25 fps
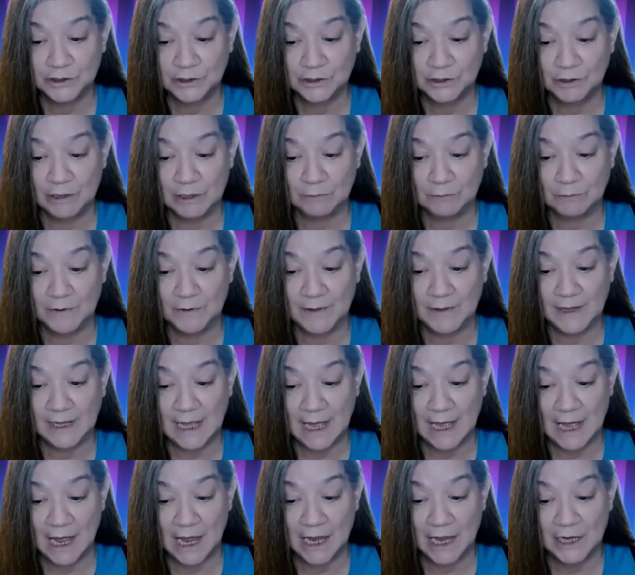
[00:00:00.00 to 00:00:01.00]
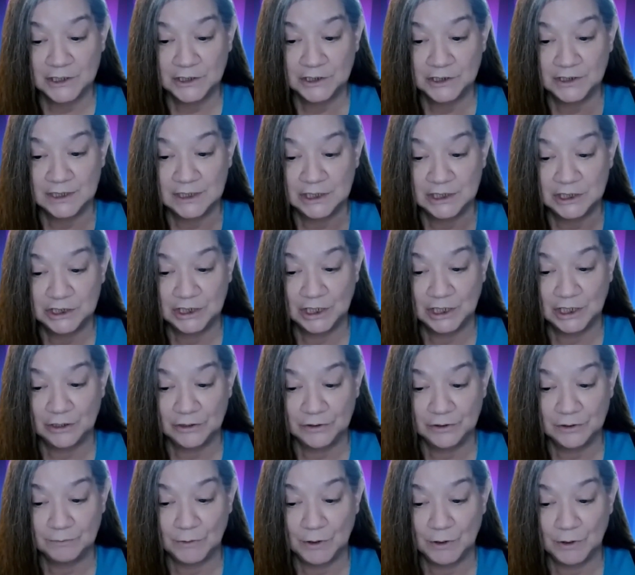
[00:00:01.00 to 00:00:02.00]
showing where they actually
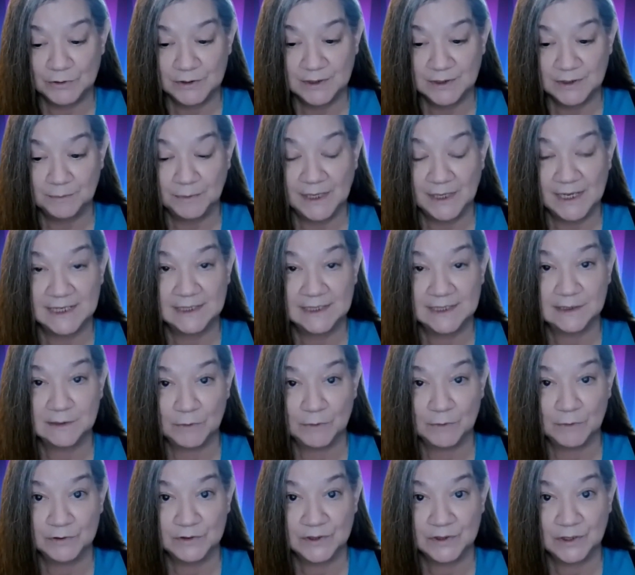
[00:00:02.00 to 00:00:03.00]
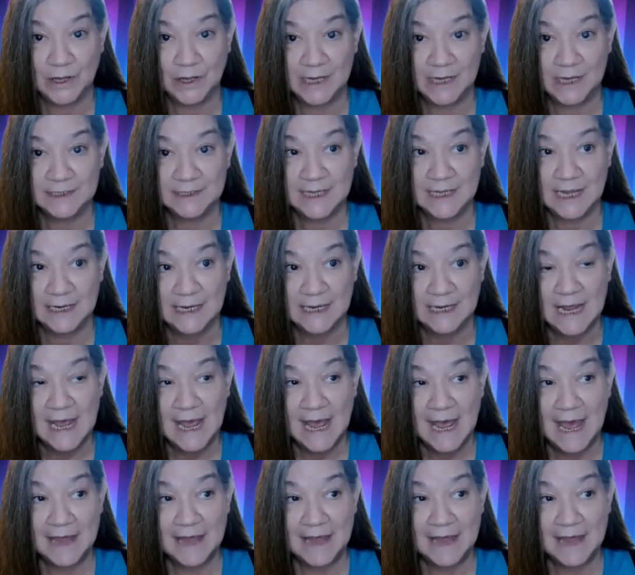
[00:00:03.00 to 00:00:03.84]
shared the most and placed the most content.